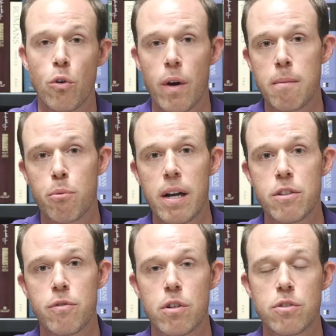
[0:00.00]
grain
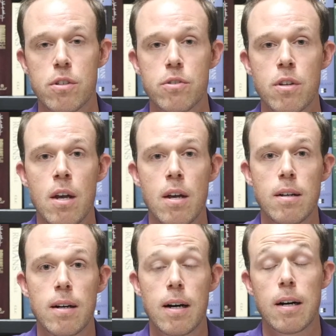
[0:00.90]
breads versus
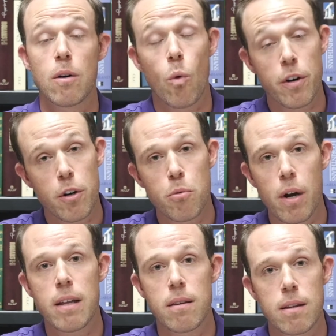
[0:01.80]
Wonder
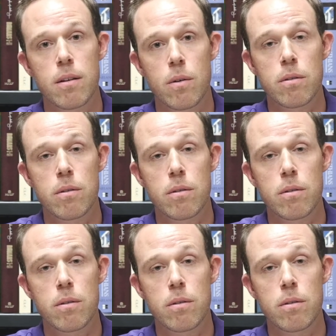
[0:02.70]
Bread.